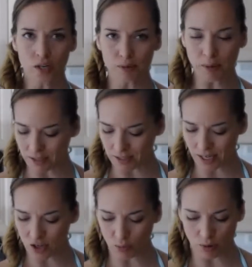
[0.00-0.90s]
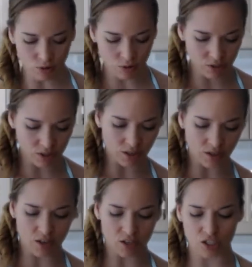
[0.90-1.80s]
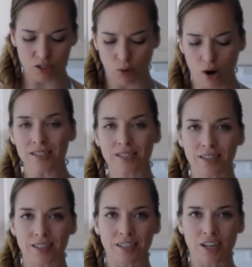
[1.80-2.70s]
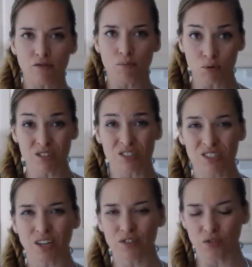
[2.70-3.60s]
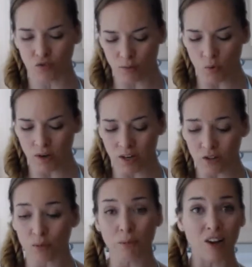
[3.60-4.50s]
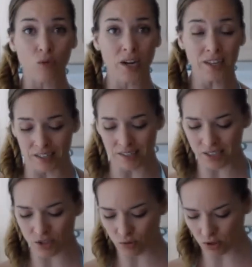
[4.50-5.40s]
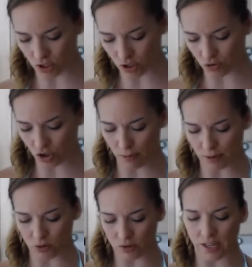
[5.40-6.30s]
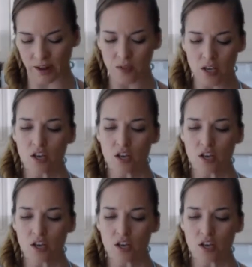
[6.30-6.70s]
Great spot to get your produce, and surprisingly enough, most of the stuff is from a 100-mile radius. They do a really good job at doing that.